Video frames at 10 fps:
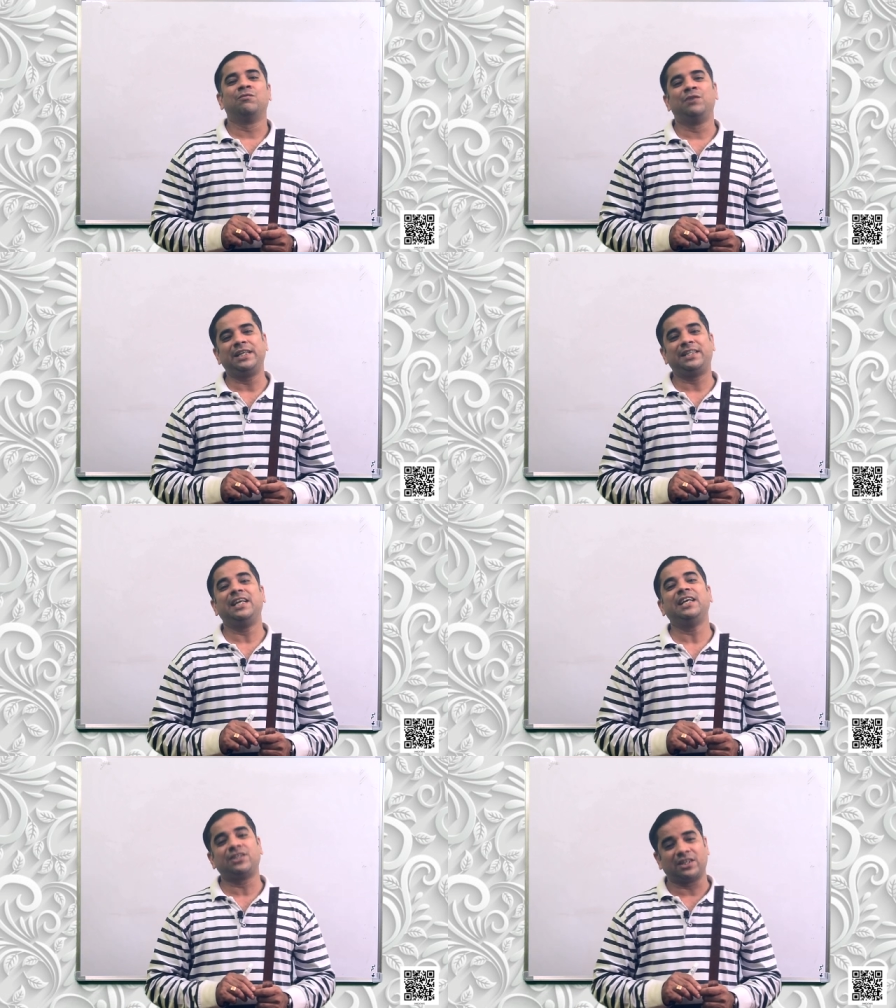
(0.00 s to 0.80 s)
with
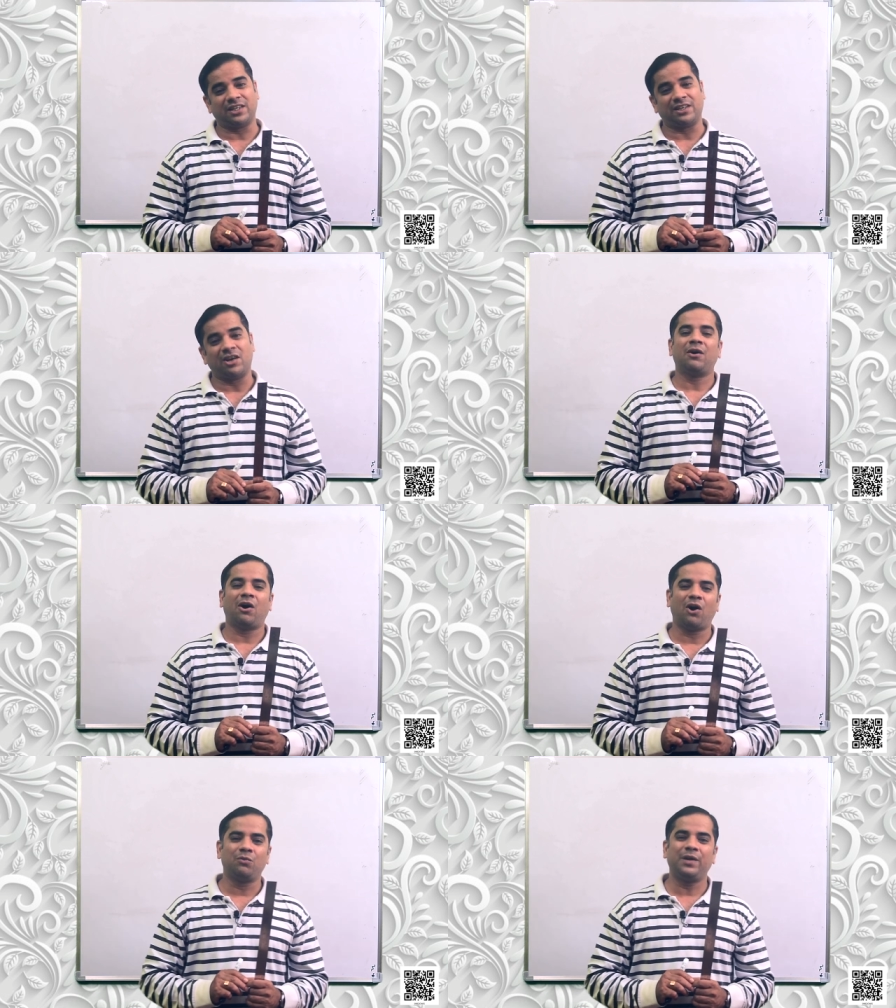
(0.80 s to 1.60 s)
each other
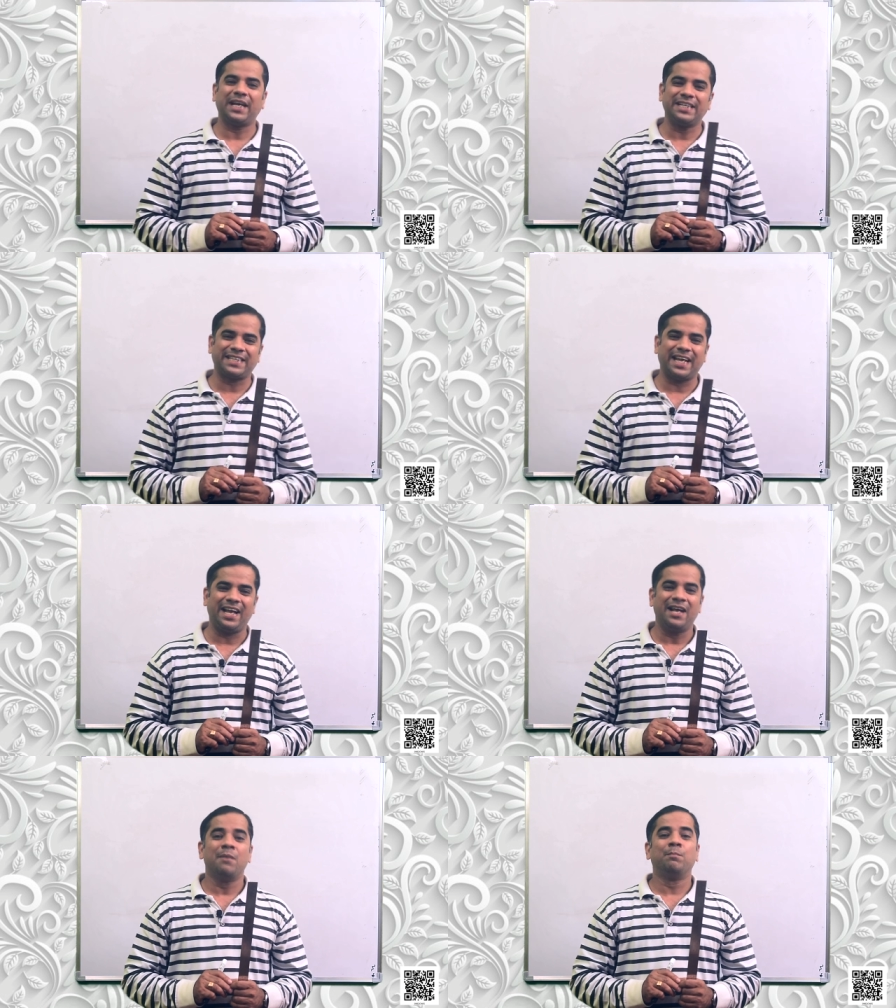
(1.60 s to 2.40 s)
or we can
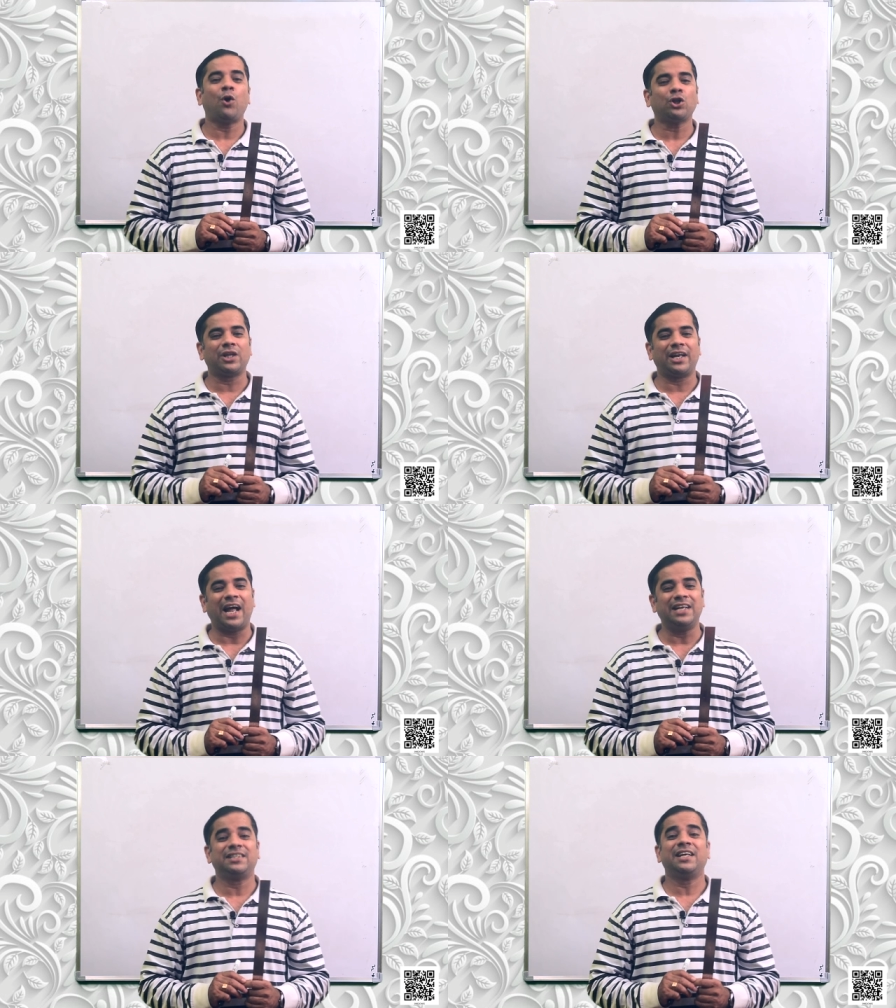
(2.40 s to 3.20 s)
say both the
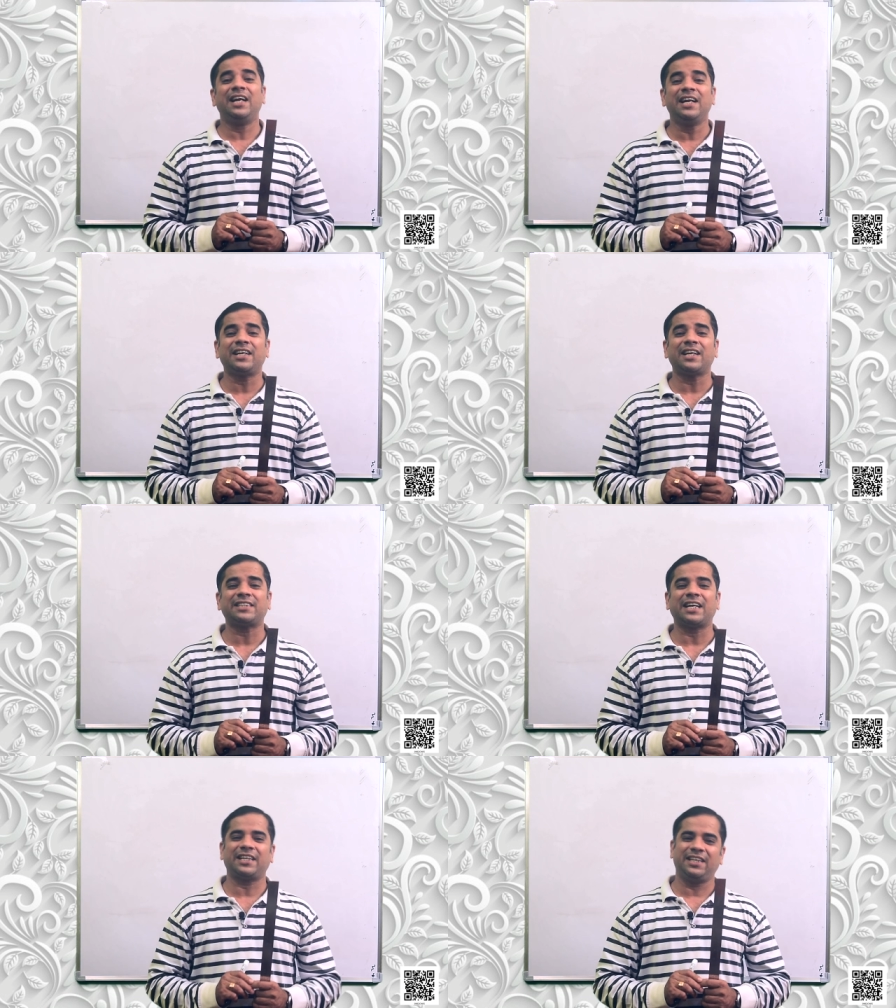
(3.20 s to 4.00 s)
lines
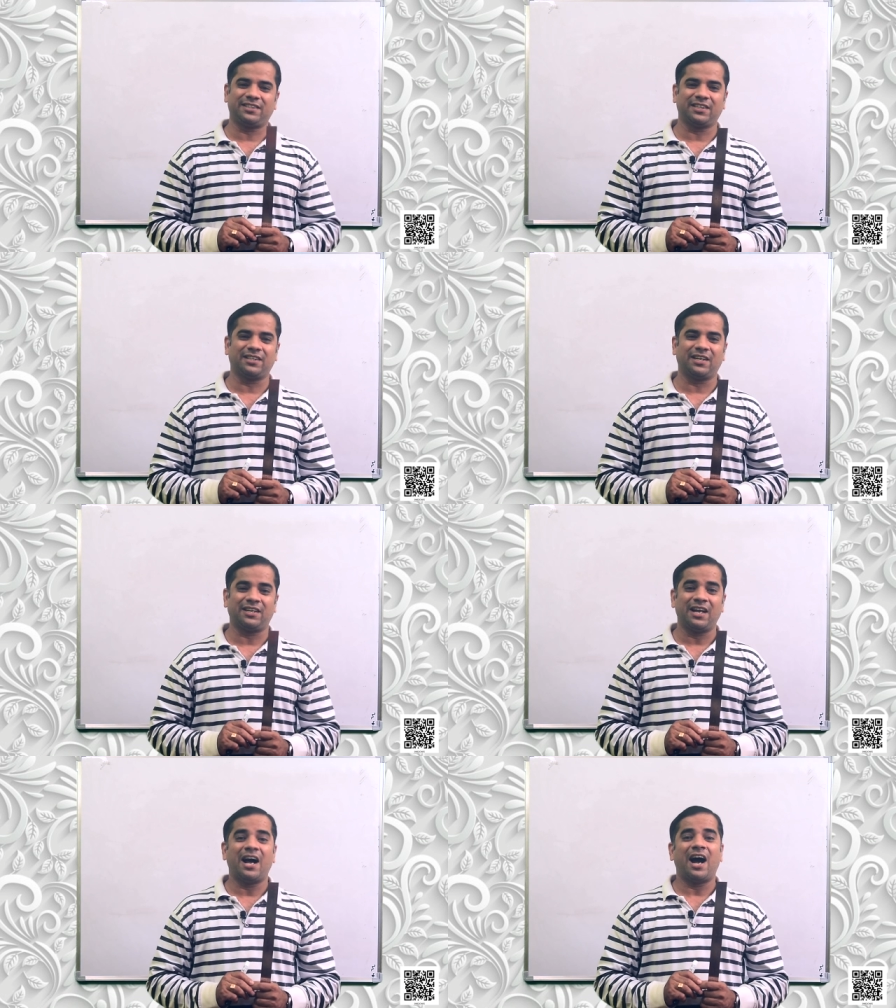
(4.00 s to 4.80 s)
intersect each
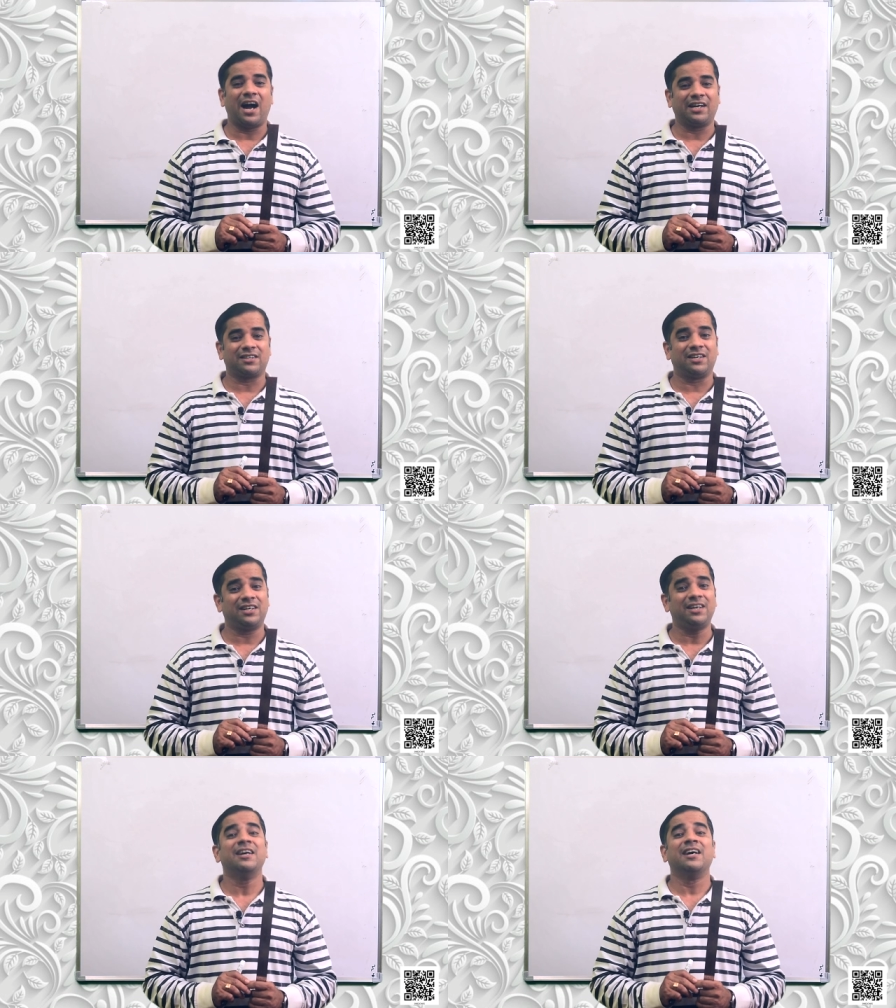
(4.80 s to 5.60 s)
other at
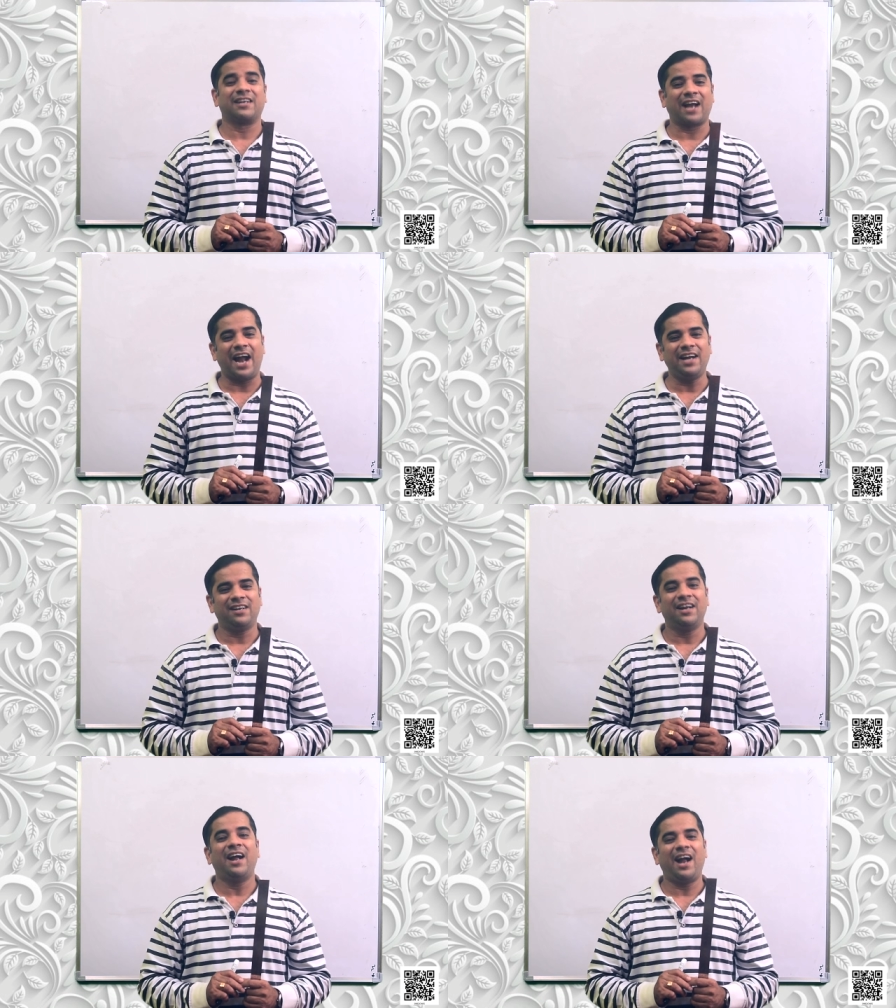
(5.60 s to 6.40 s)
a
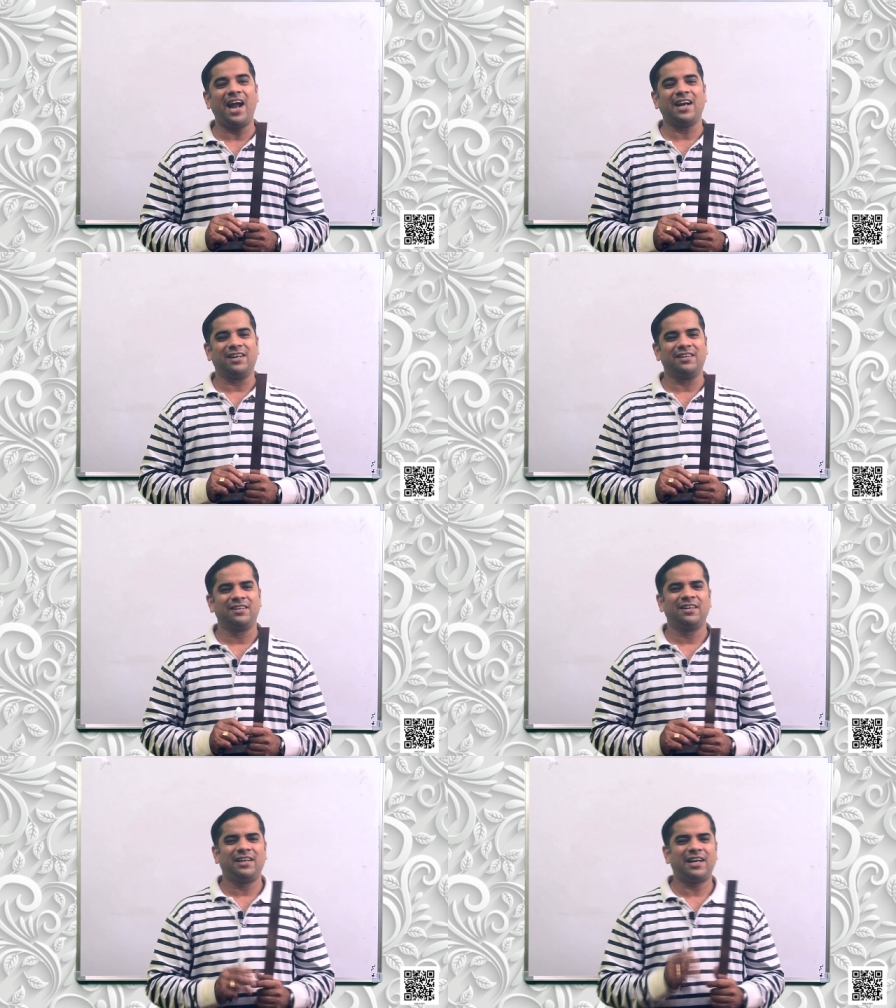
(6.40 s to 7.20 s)
right angle.
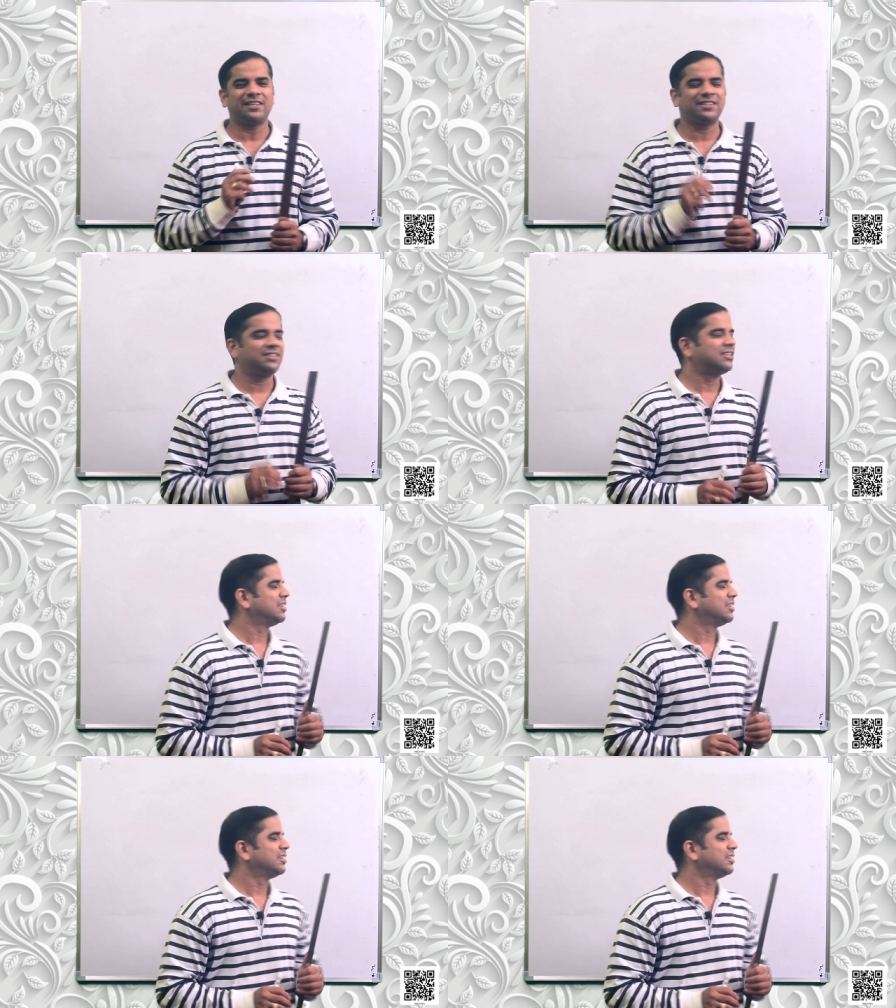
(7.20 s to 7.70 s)
Let us